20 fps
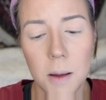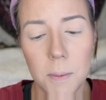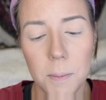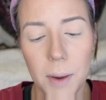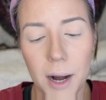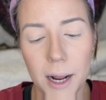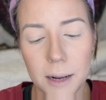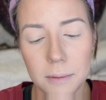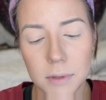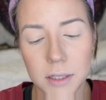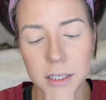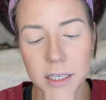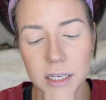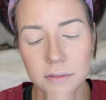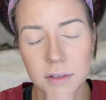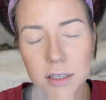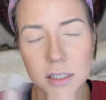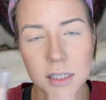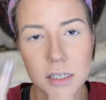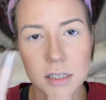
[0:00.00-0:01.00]
but I believe
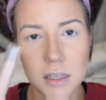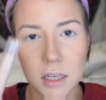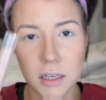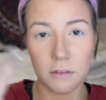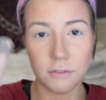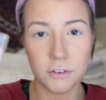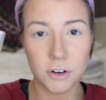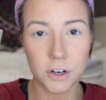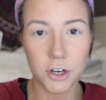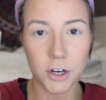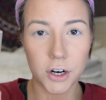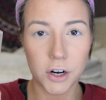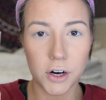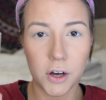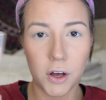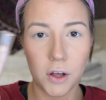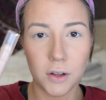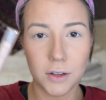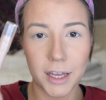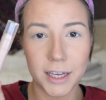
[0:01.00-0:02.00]
this is the
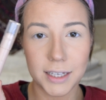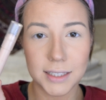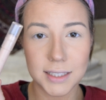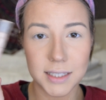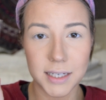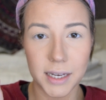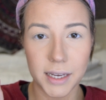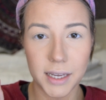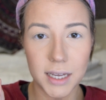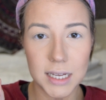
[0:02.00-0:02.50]
CoverGirl like stick